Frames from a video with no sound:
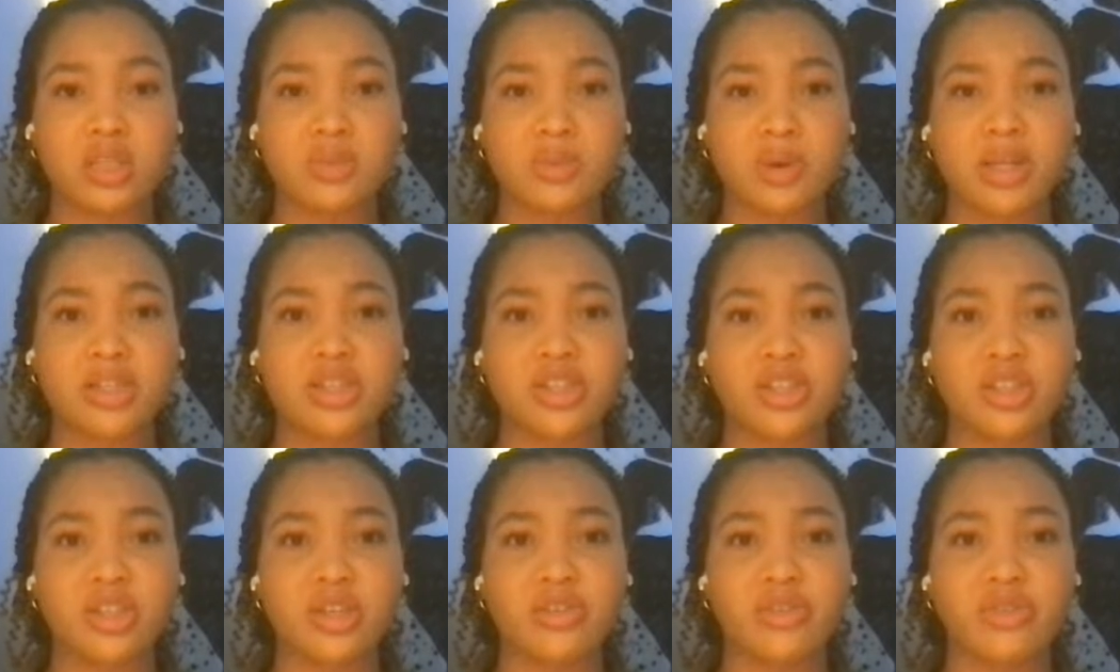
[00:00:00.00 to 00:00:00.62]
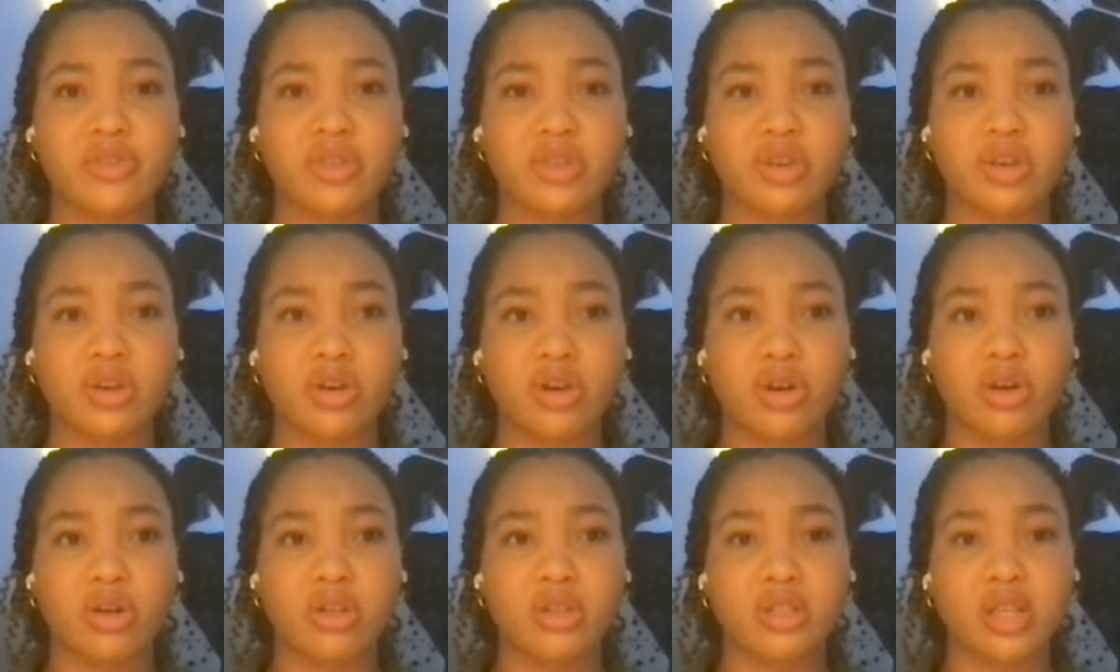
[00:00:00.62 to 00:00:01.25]
especially for the
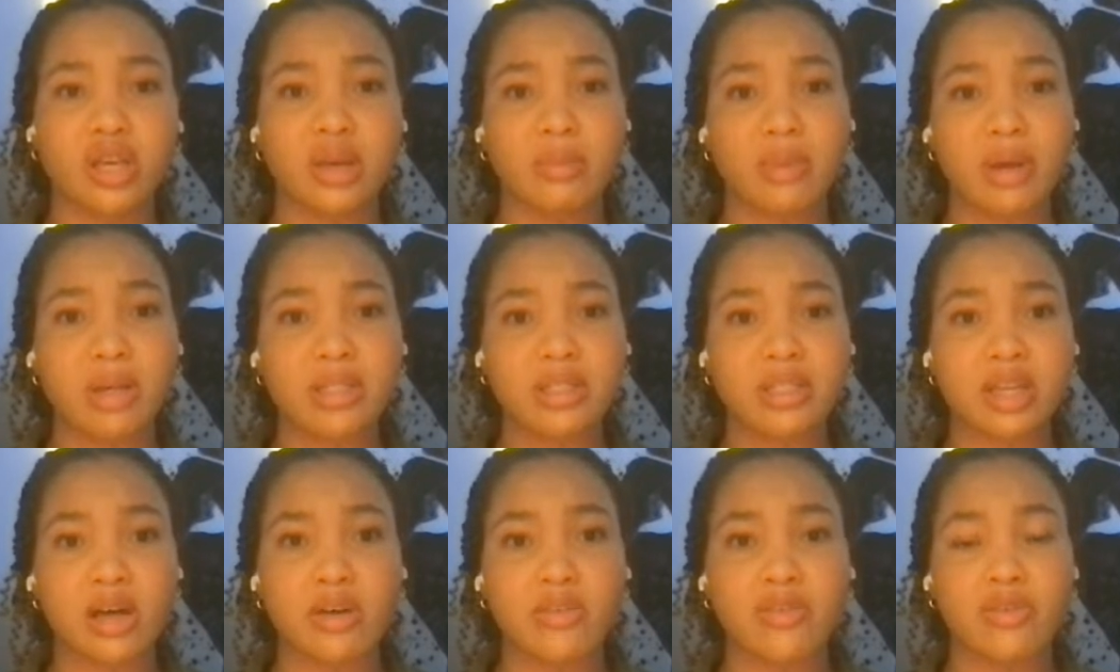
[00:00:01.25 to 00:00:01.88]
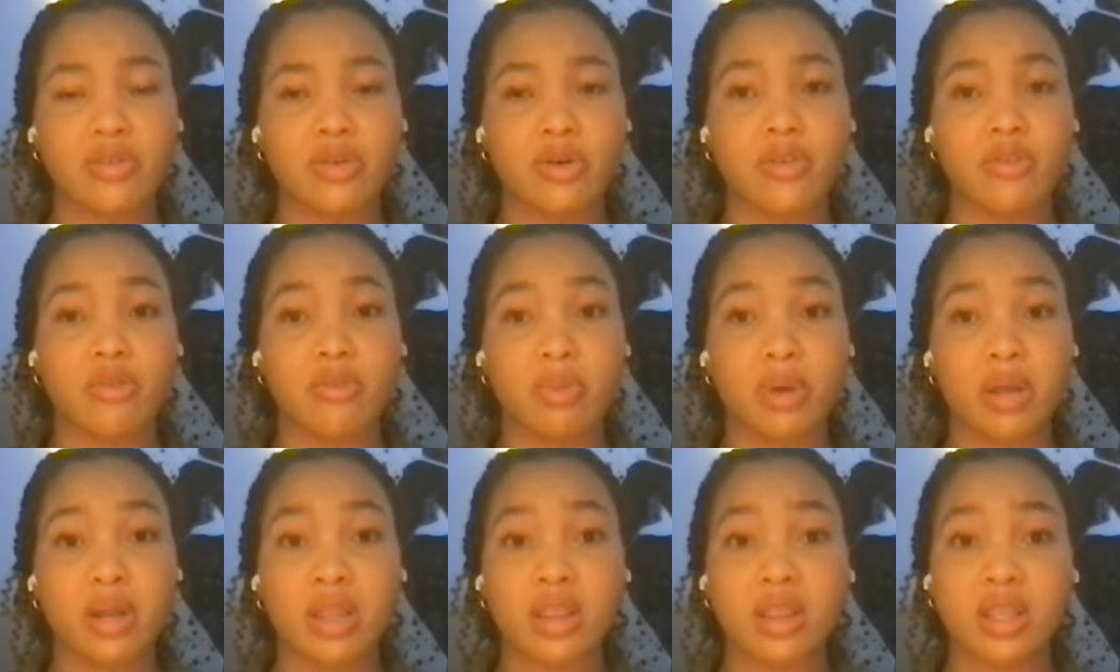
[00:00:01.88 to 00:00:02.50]
girls like myself who
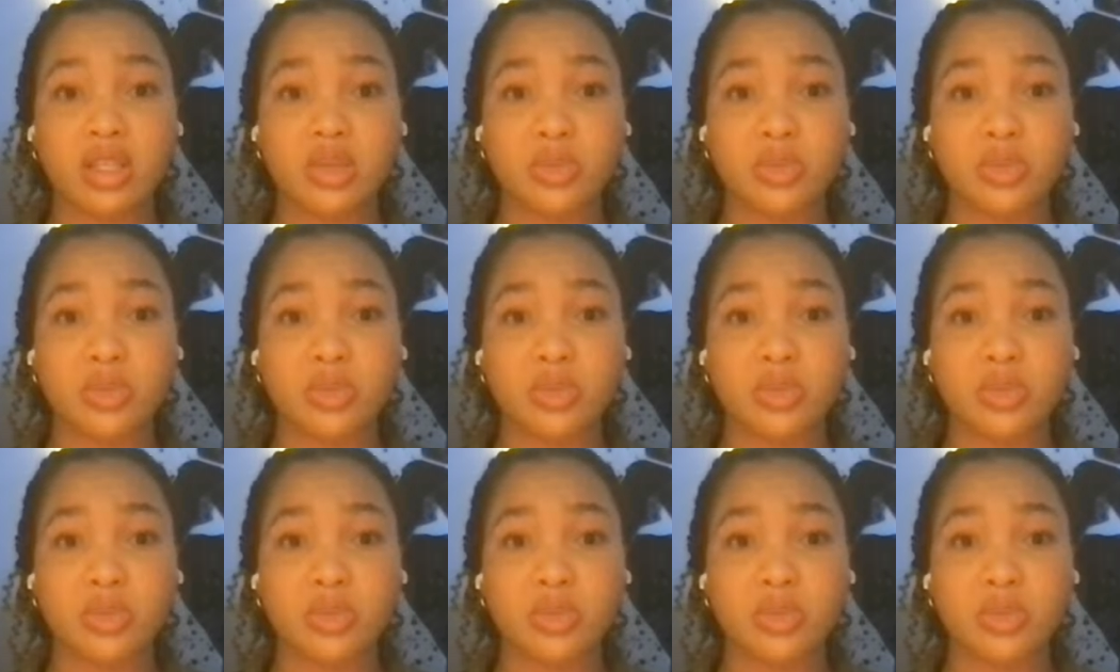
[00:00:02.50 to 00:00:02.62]
have been in